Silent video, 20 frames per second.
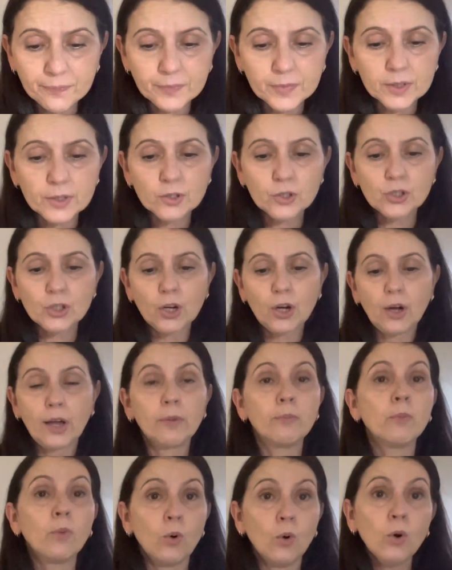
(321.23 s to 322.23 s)
so
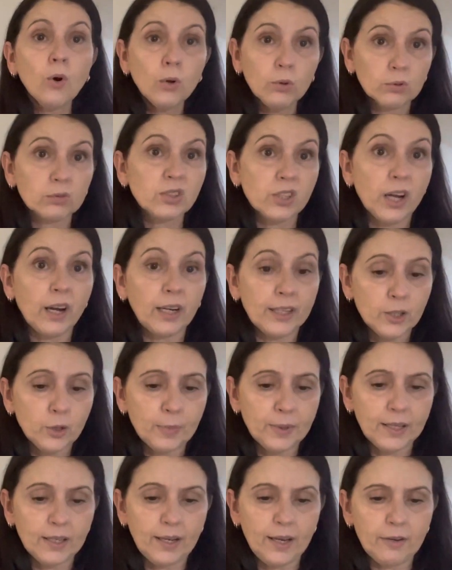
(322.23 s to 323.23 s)
a little
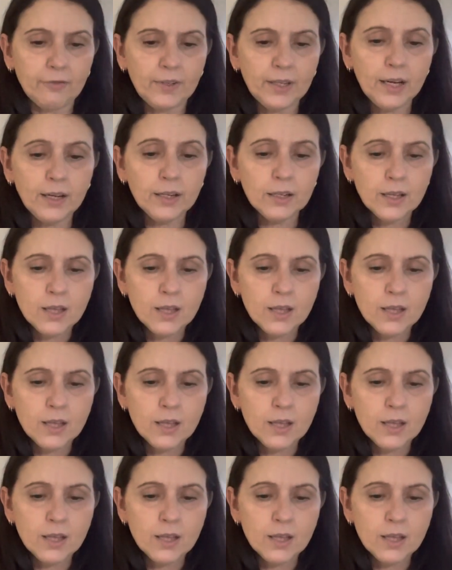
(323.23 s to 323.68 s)
bit heavier.